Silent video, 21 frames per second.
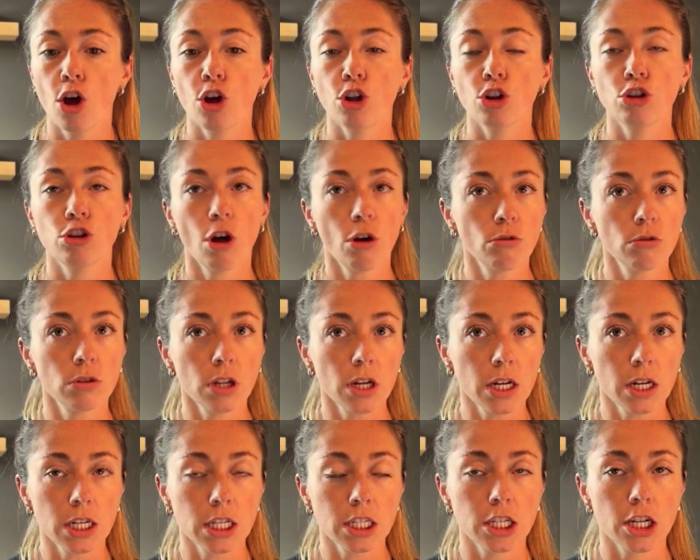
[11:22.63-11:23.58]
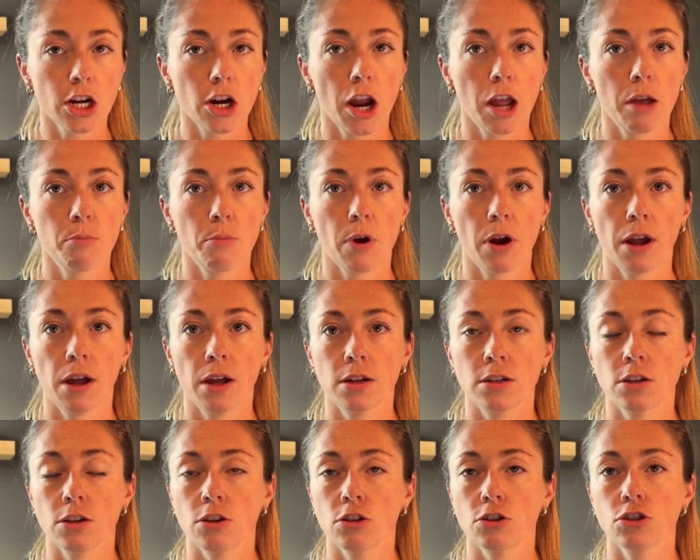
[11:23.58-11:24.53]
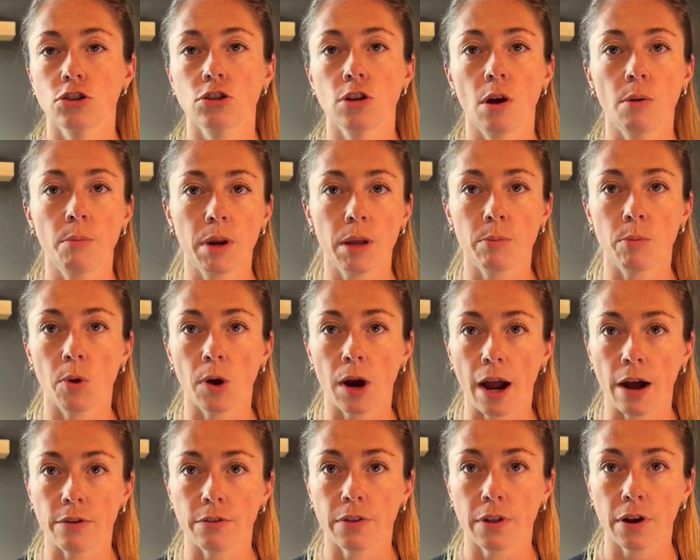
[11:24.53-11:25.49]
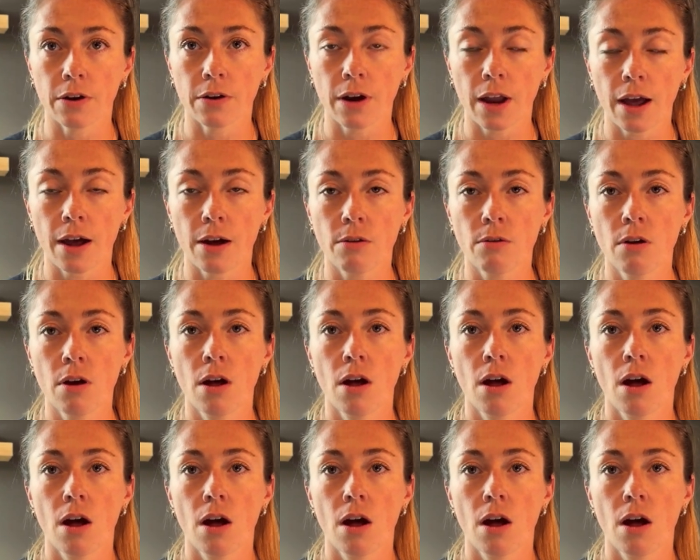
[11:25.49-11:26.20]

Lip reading: Lola is a great brand. There's so many more out there now.